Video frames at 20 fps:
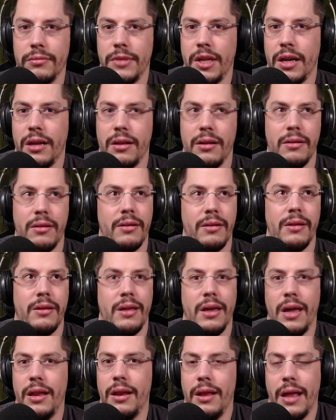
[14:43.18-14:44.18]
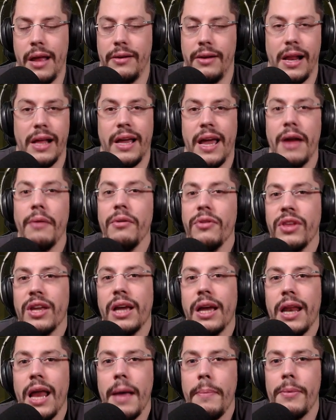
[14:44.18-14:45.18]
like
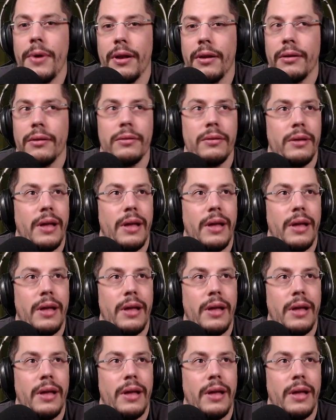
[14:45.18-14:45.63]
everything can happen.